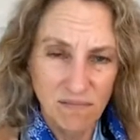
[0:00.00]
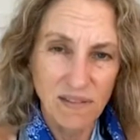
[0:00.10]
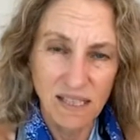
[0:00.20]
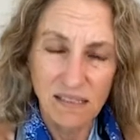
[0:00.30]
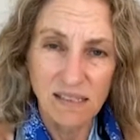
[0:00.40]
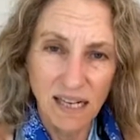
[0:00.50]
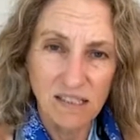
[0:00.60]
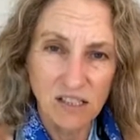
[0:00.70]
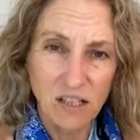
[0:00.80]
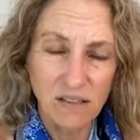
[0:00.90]
the
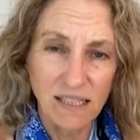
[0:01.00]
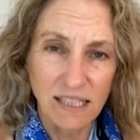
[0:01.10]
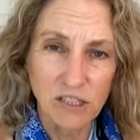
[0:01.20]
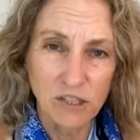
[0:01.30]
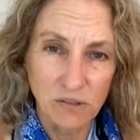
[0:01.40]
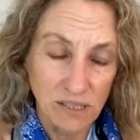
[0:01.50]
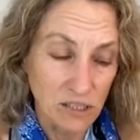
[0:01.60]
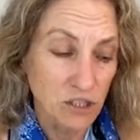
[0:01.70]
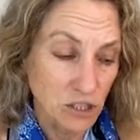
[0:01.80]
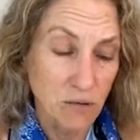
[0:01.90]
exact start line issue
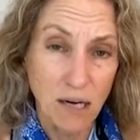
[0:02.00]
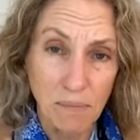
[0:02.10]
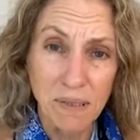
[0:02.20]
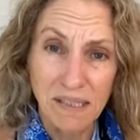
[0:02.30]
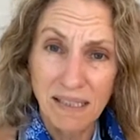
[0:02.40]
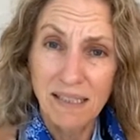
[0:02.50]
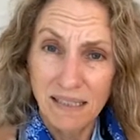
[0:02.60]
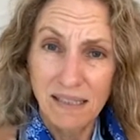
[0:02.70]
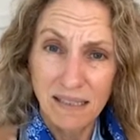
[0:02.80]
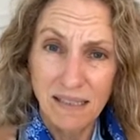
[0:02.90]
did show up
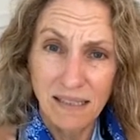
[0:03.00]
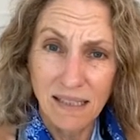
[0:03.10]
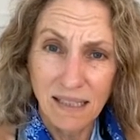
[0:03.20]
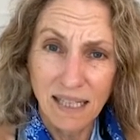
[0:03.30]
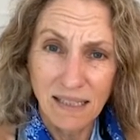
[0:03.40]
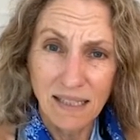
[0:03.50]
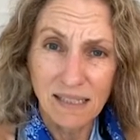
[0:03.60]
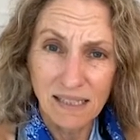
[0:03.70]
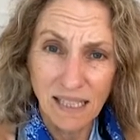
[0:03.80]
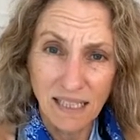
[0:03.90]
in
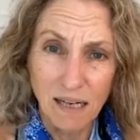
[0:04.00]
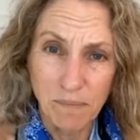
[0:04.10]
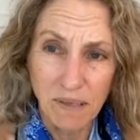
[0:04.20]
this setup.